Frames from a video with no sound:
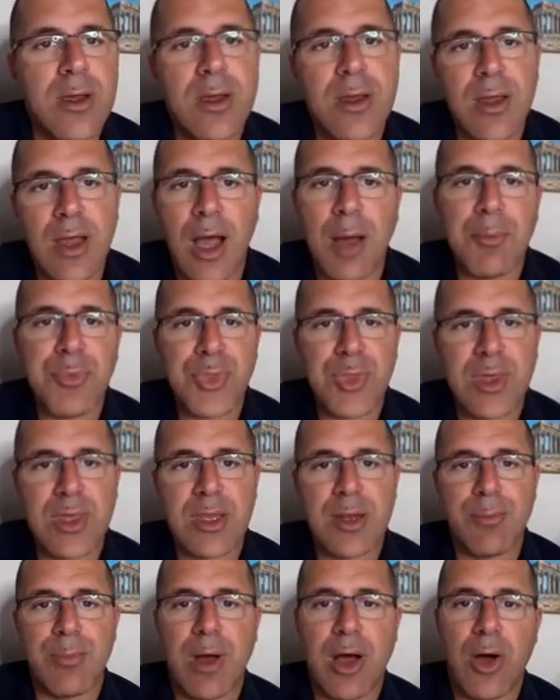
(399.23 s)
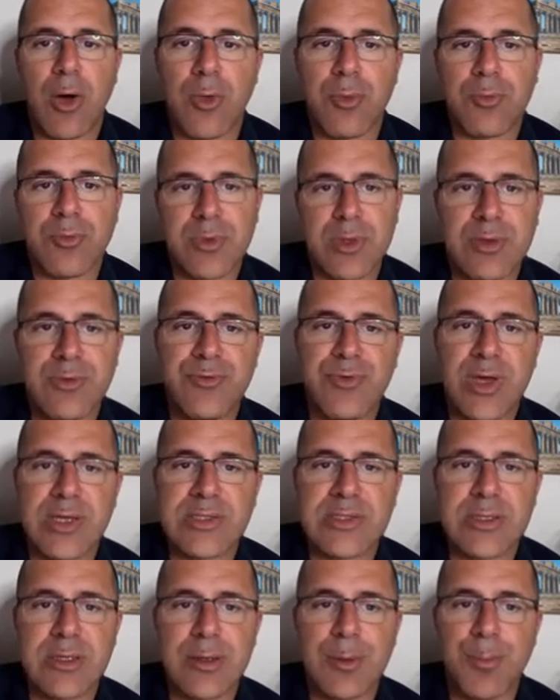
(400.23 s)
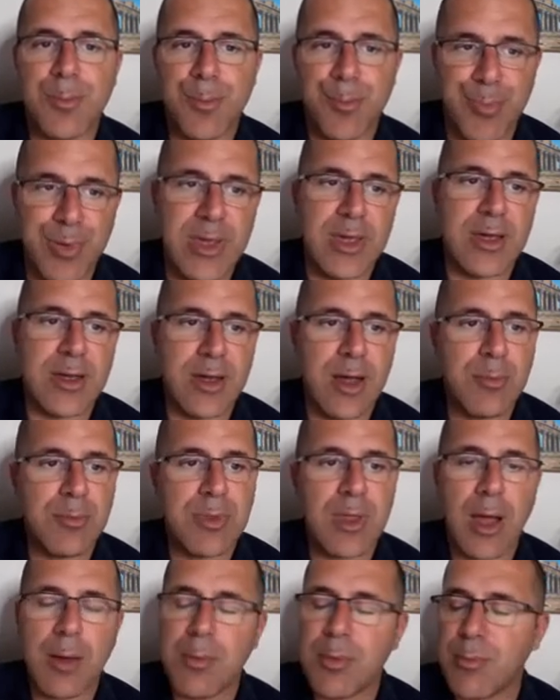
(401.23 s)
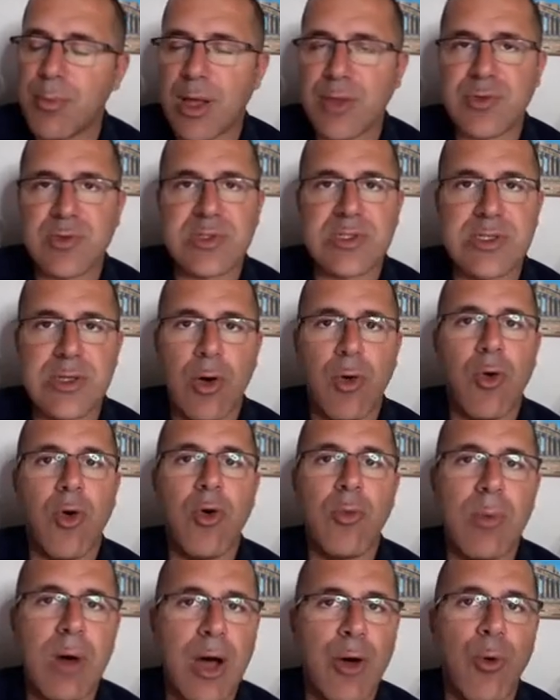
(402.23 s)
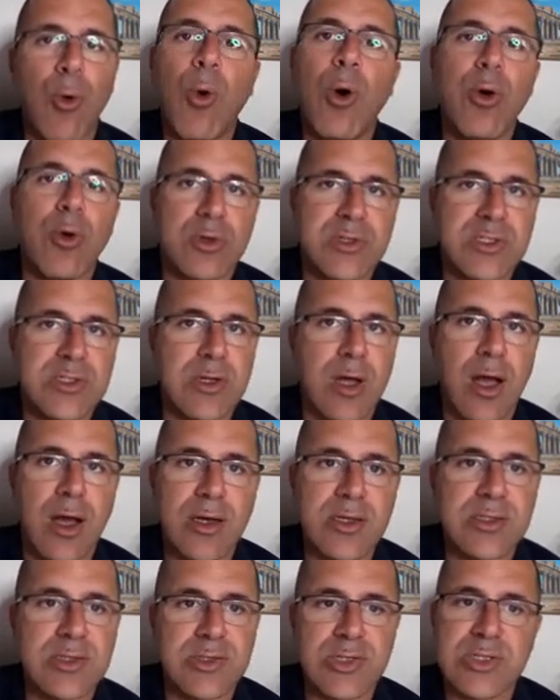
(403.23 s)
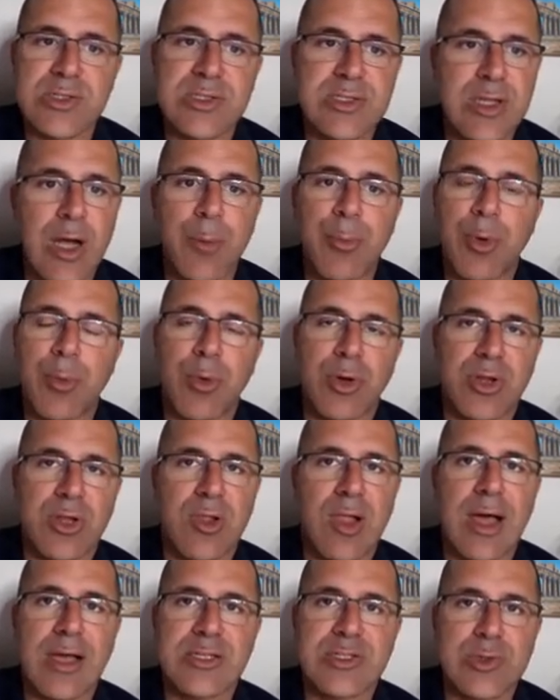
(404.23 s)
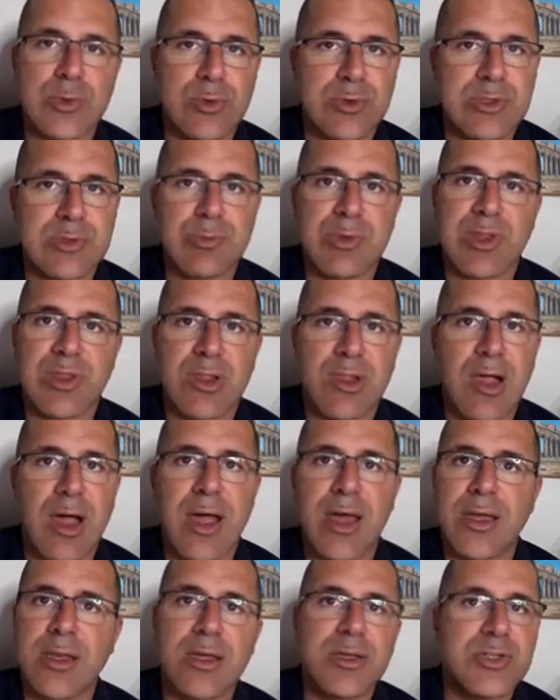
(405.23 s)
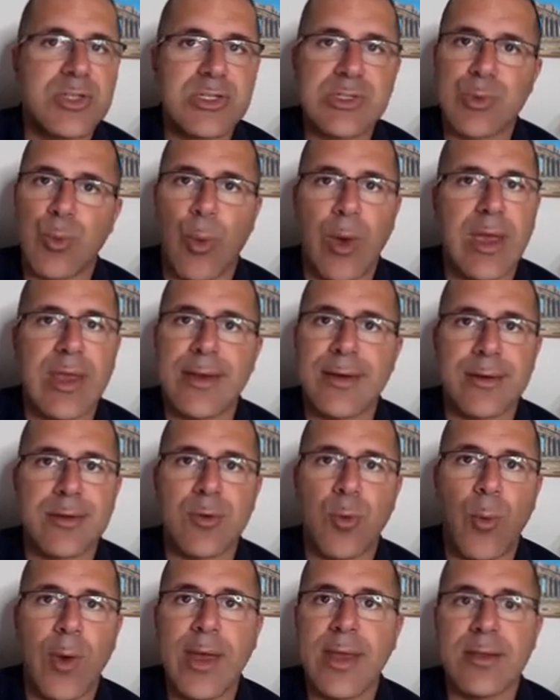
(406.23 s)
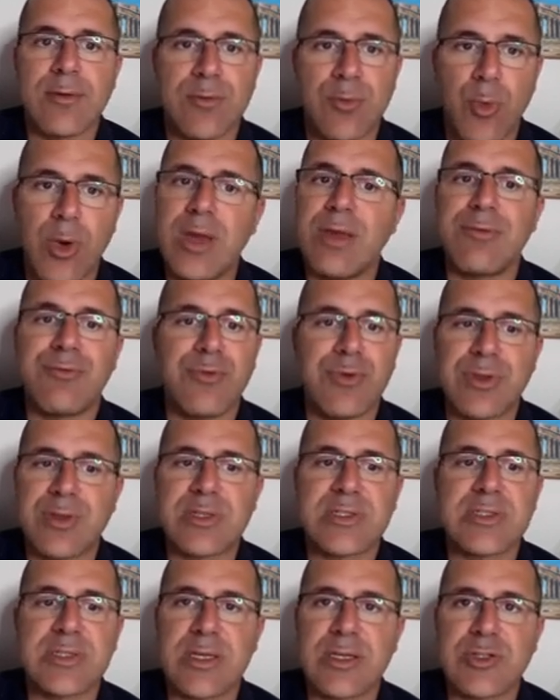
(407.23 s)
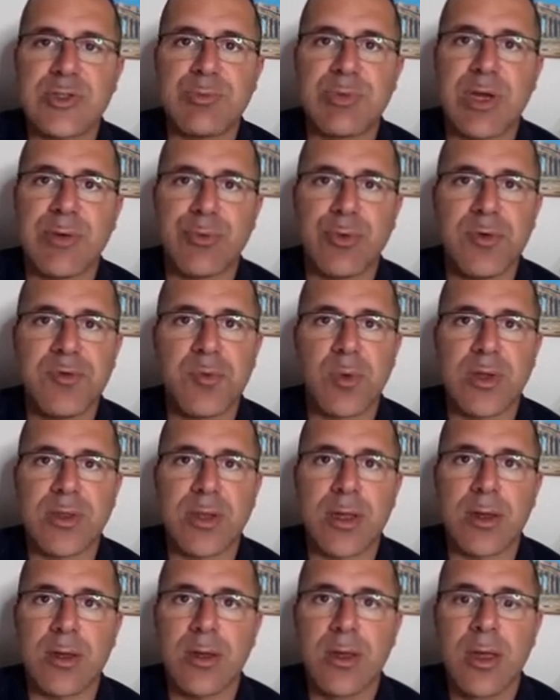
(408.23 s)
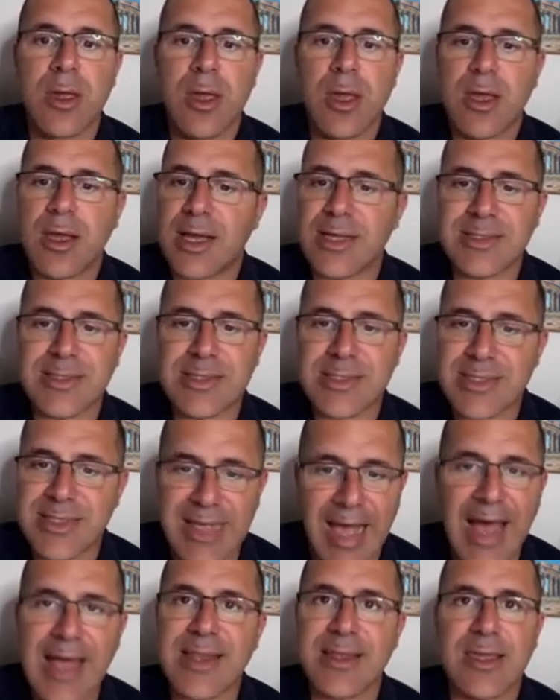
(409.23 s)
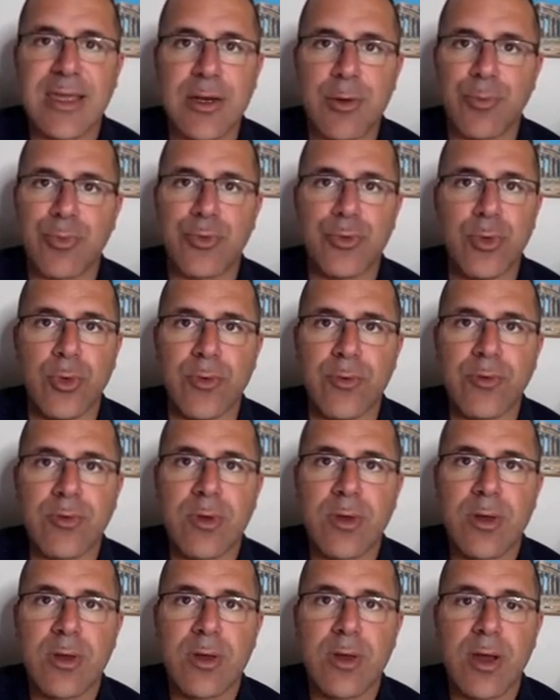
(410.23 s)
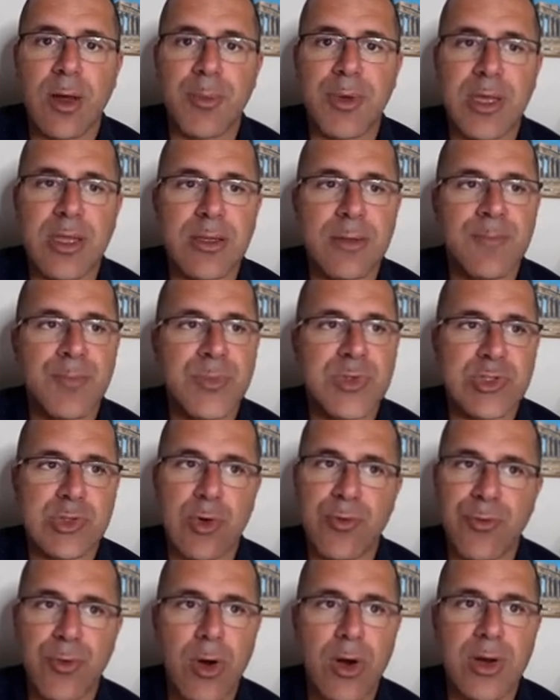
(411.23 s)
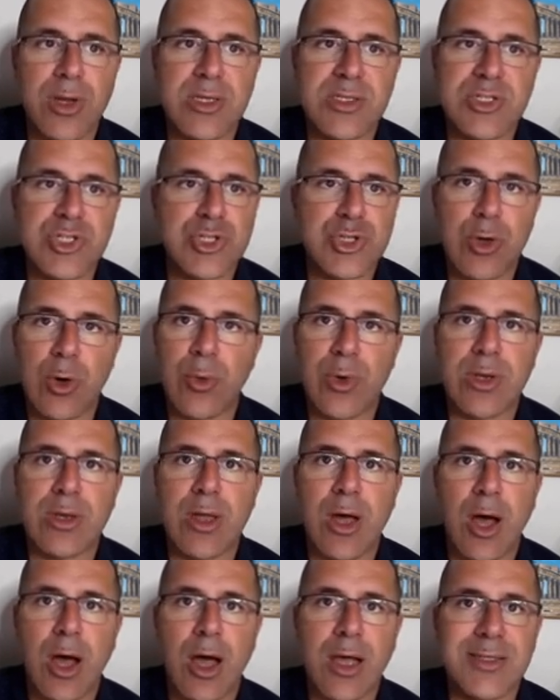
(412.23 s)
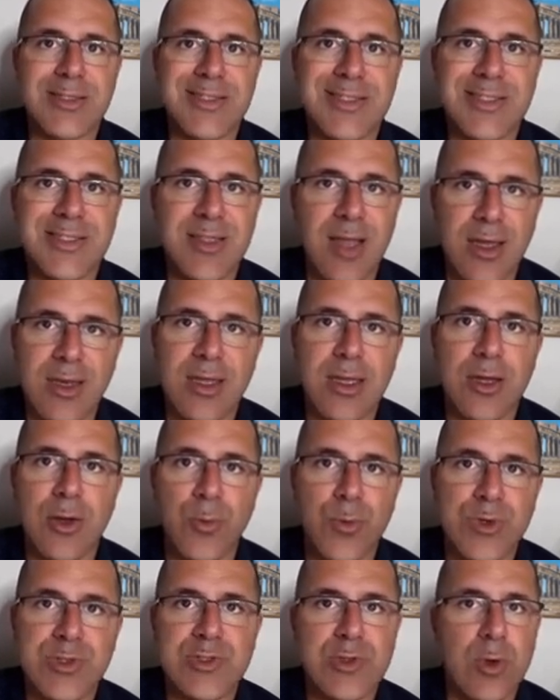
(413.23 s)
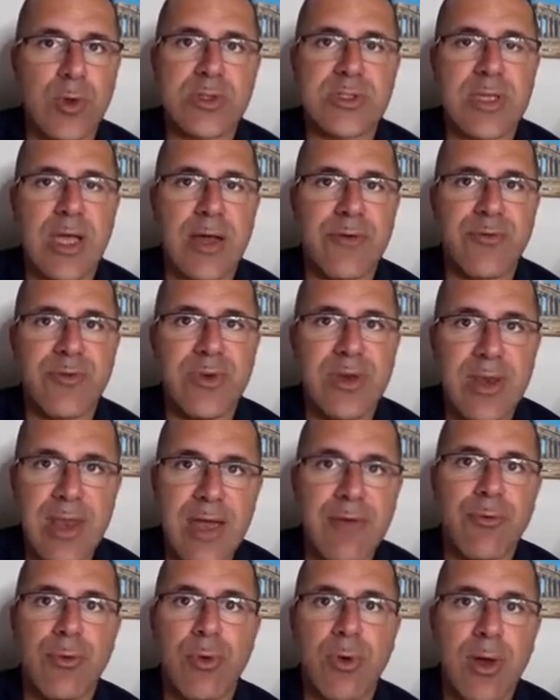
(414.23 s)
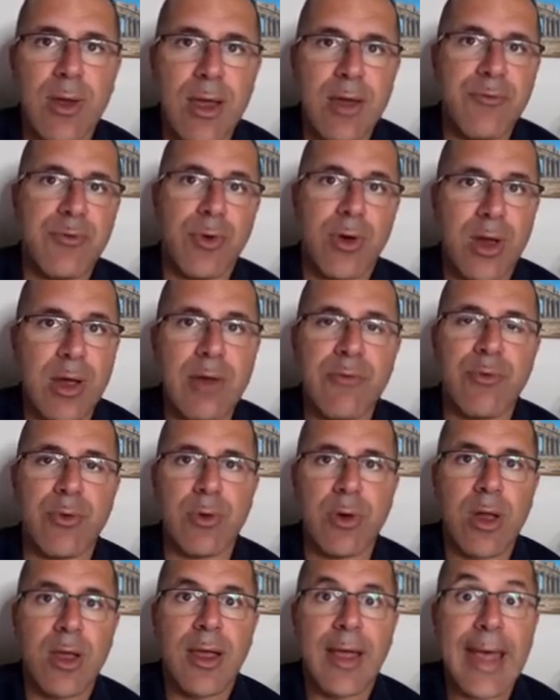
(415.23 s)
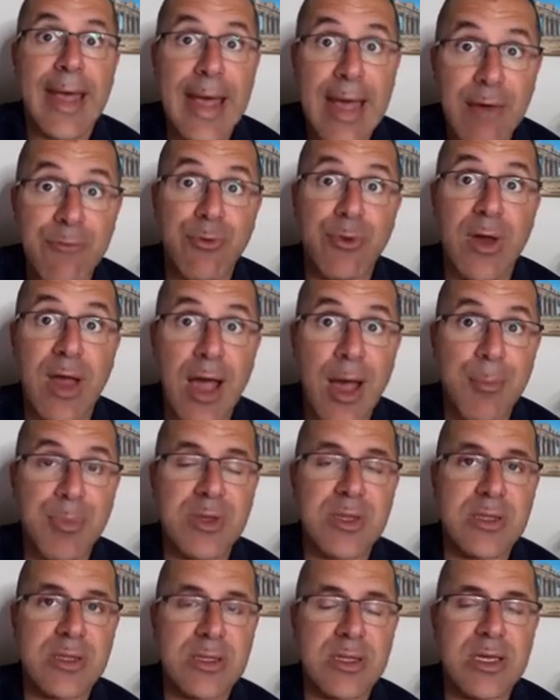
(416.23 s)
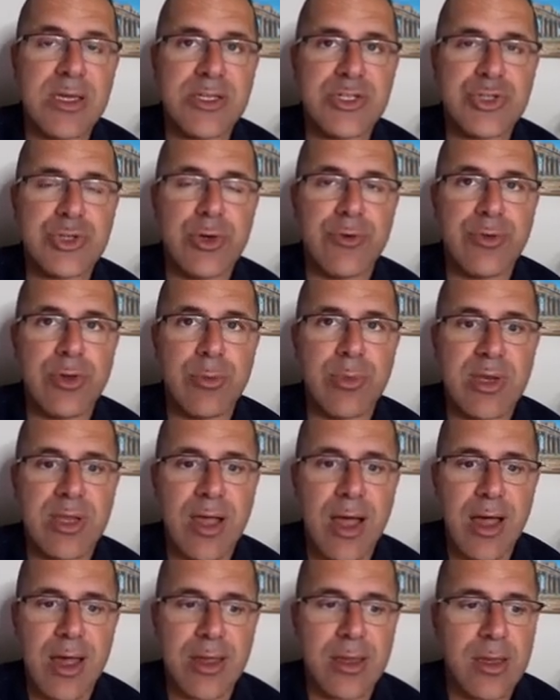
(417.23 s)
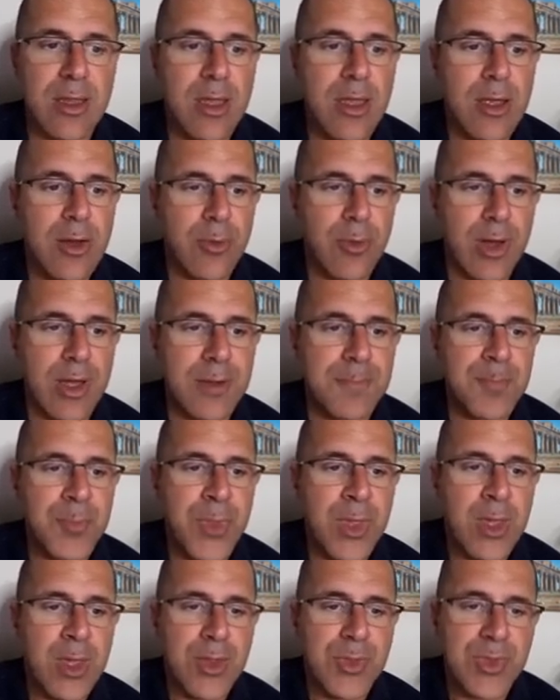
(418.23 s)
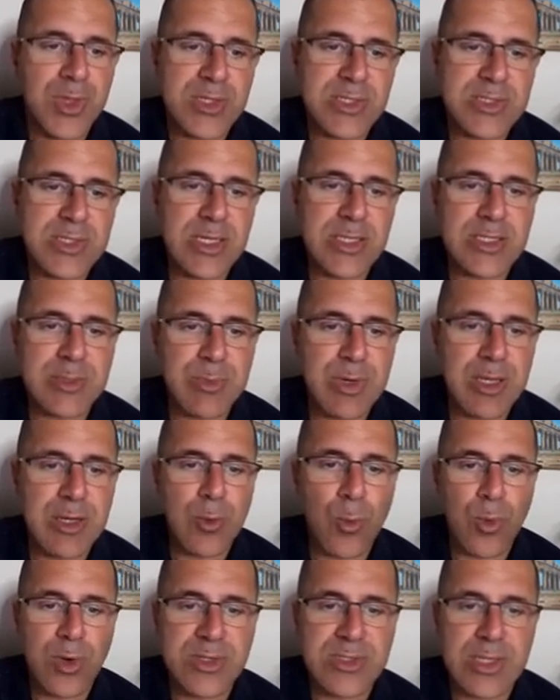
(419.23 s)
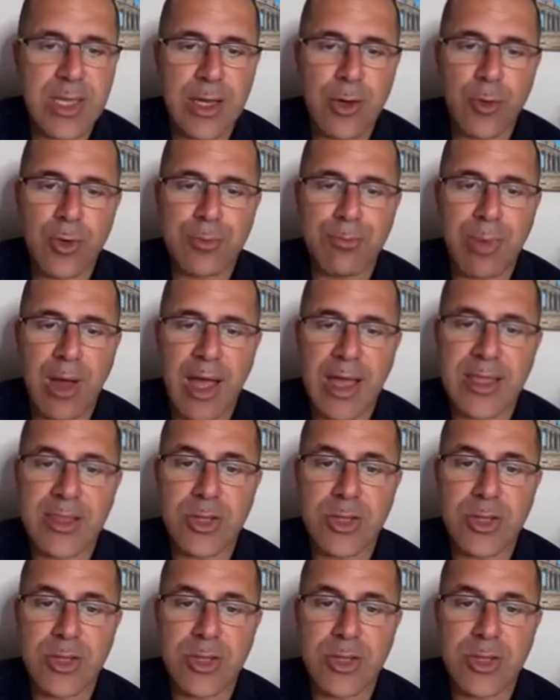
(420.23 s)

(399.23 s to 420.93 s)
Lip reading: I'm thinking about investing big. I'm about to sell all my oil stocks and just dump them on GlaxoSmithKline and just wait for this thing to be approved one day, because it's got to get approved. I mean, so far it's showing stunning results that have never, ever, ever, ever happened in the history of humankind, right? This sentiment was echoed by